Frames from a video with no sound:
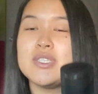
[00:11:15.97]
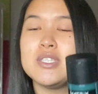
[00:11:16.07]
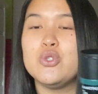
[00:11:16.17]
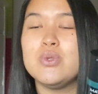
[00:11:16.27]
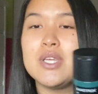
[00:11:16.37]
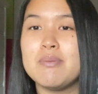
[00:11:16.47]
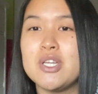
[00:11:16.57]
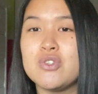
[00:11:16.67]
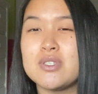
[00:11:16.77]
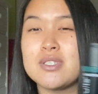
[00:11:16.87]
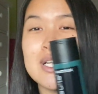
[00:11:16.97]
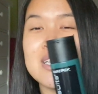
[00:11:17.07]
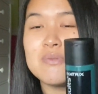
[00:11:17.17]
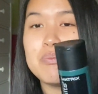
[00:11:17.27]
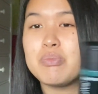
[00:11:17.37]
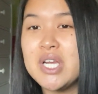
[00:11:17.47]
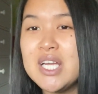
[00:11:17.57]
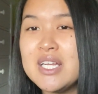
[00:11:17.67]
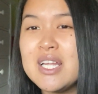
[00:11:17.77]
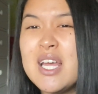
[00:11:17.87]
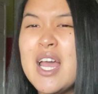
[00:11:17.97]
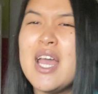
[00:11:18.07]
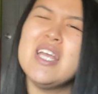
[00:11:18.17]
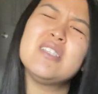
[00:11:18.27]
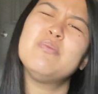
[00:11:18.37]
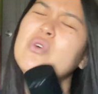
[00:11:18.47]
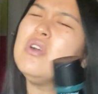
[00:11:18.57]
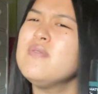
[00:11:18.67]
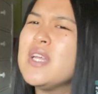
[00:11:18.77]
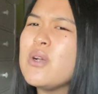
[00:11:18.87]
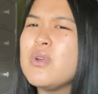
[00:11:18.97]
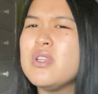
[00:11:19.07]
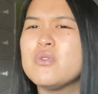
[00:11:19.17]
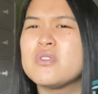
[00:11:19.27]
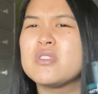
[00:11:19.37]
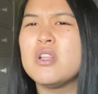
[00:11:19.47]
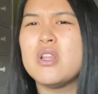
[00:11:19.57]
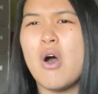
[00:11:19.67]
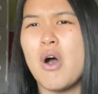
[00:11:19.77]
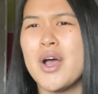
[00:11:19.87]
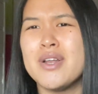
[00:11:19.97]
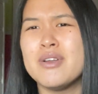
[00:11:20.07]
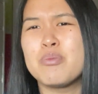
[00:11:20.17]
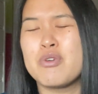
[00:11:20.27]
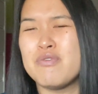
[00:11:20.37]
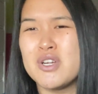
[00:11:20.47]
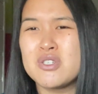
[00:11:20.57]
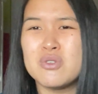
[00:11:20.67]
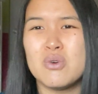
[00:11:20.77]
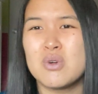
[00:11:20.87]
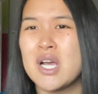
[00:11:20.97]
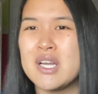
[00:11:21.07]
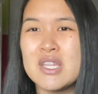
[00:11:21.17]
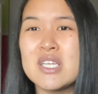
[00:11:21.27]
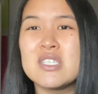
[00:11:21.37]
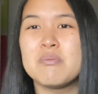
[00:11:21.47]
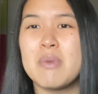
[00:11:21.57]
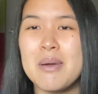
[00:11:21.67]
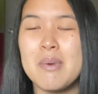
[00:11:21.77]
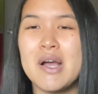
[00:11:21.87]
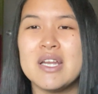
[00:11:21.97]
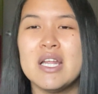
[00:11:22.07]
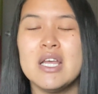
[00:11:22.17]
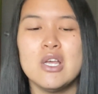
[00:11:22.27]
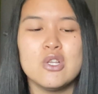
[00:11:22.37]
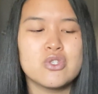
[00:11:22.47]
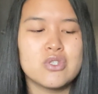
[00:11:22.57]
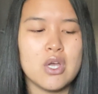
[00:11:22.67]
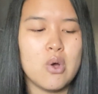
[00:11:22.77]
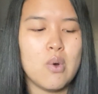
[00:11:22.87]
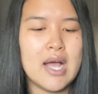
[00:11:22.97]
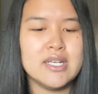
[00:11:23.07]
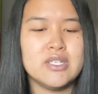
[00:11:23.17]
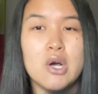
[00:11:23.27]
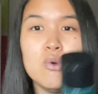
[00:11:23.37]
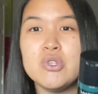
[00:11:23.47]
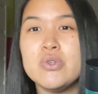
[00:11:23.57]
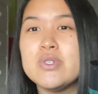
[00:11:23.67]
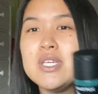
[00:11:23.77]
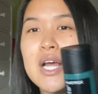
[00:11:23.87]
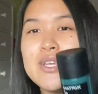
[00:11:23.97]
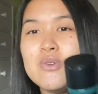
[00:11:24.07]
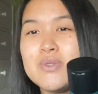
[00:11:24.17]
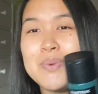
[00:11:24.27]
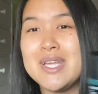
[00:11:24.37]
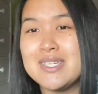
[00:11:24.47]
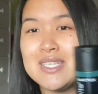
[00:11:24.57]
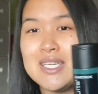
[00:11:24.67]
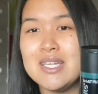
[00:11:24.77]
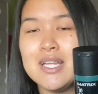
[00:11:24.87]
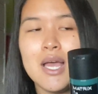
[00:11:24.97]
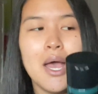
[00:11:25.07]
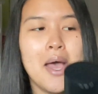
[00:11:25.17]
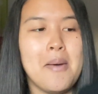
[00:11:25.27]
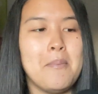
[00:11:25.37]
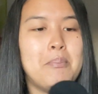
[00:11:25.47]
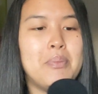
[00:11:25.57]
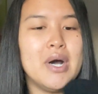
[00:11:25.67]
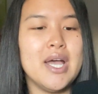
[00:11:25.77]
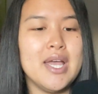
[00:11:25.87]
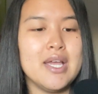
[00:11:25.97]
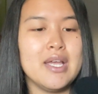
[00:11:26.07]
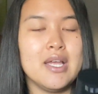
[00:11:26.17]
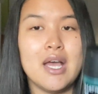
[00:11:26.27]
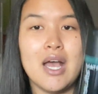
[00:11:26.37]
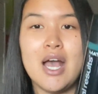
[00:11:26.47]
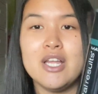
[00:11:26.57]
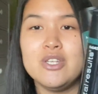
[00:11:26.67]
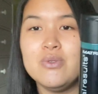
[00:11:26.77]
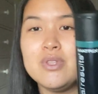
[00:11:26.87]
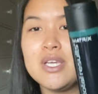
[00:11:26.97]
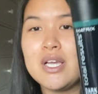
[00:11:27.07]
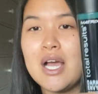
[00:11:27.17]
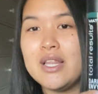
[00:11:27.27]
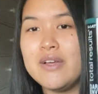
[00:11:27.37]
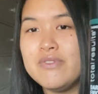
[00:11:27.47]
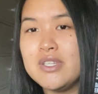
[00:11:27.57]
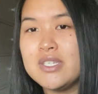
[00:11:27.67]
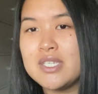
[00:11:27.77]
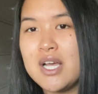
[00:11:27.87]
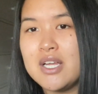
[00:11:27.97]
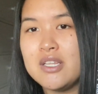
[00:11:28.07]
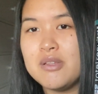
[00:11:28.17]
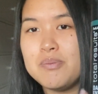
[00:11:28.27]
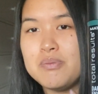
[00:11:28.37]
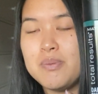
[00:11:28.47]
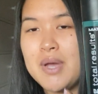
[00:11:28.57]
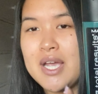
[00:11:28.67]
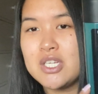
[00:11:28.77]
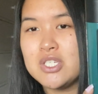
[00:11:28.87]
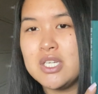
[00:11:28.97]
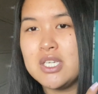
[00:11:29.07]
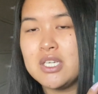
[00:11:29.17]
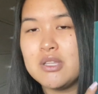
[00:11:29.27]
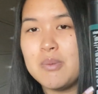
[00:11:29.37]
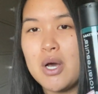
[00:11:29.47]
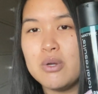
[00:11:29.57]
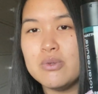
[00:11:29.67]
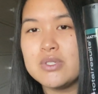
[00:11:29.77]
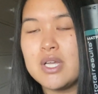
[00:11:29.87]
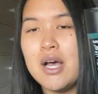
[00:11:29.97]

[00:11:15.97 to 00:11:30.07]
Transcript: I do think Matrix is a nice brand. It's more of like one of those salon professional kind of things in my mind, so I don't use it. I use Pantene, but I do think I love the design, the packaging of the bottles.